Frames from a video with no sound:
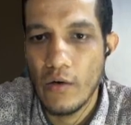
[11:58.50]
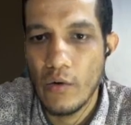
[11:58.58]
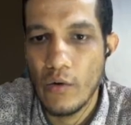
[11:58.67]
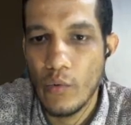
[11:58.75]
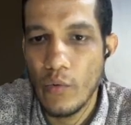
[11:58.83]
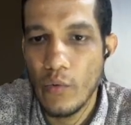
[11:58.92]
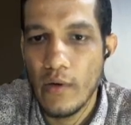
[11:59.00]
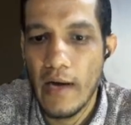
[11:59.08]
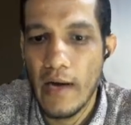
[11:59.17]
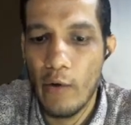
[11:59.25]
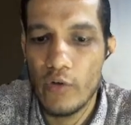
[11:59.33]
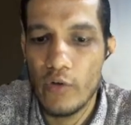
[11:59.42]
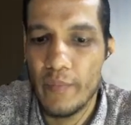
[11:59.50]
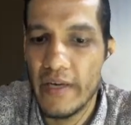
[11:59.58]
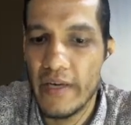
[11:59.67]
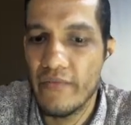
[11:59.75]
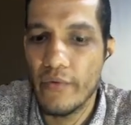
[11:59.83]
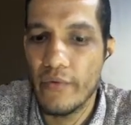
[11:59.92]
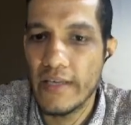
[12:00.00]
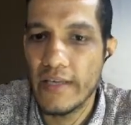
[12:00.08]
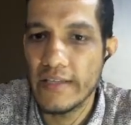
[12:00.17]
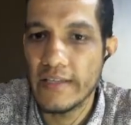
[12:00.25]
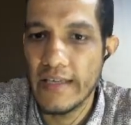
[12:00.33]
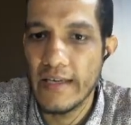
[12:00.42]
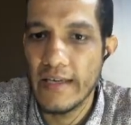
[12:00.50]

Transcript: to outer periphery we can say,